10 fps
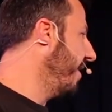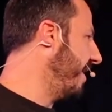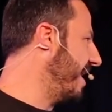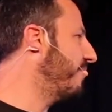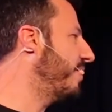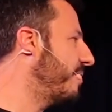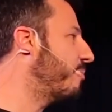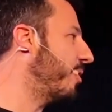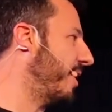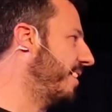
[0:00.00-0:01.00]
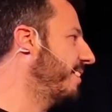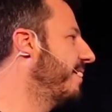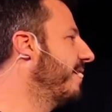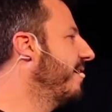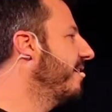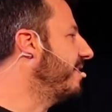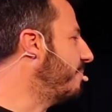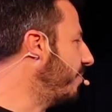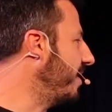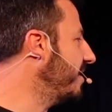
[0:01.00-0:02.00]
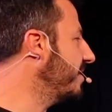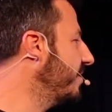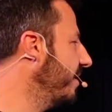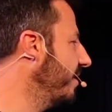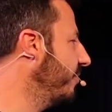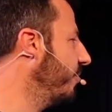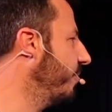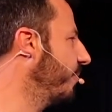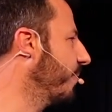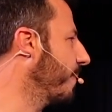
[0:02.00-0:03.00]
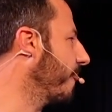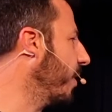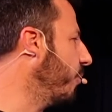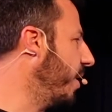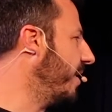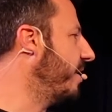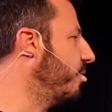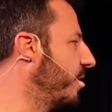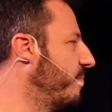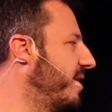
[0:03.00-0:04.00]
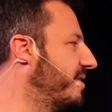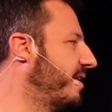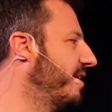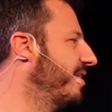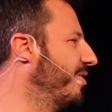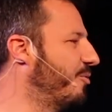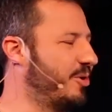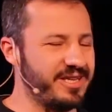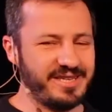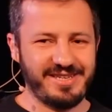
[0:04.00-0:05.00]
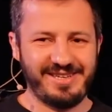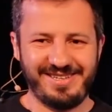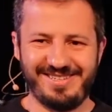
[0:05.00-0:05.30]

And after the prayer, the place where they were meeting was